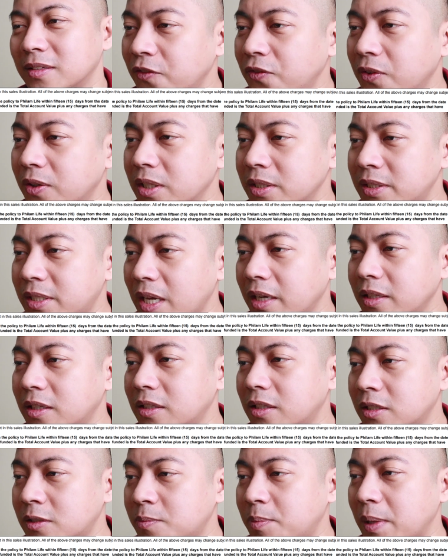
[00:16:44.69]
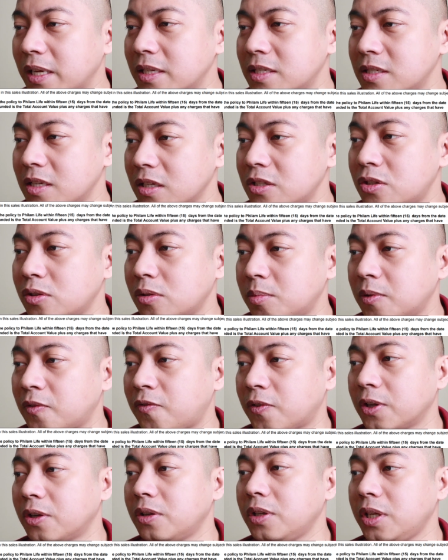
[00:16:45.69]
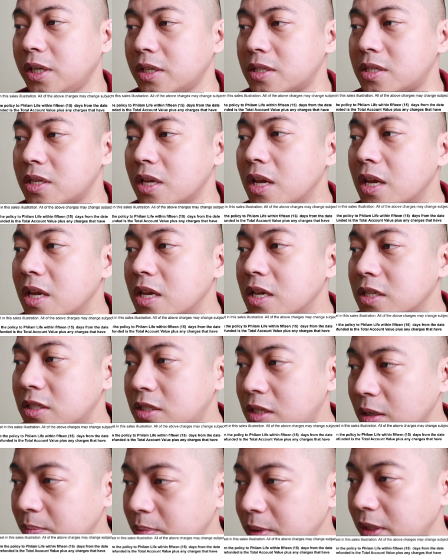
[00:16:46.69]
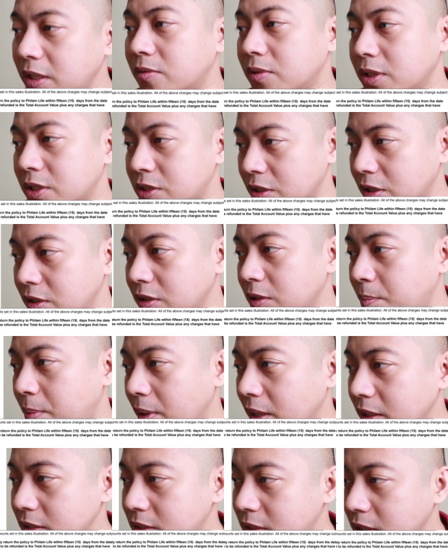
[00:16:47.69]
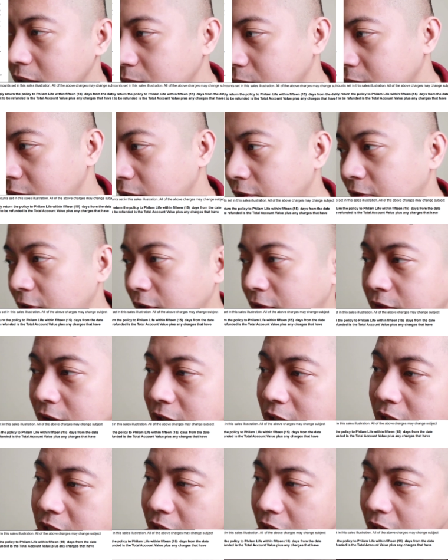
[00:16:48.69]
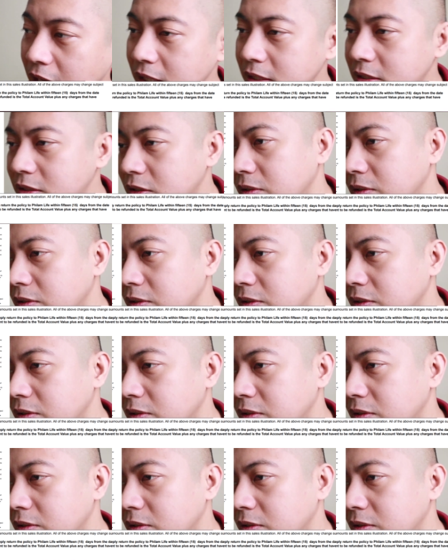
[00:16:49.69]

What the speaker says: If you decide that this plan is not suitable for your needs, simply return the policy within 15 days.